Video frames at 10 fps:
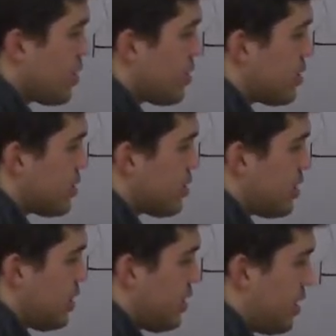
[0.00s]

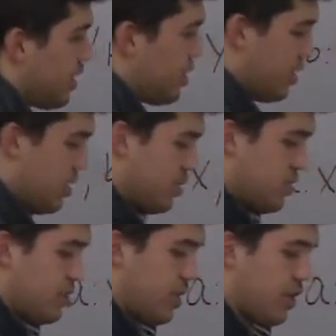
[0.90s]
C
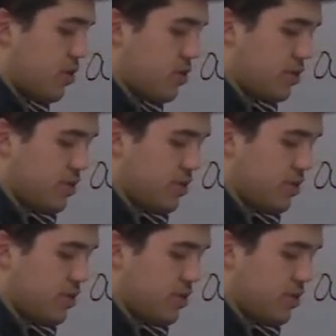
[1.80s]
is equal to the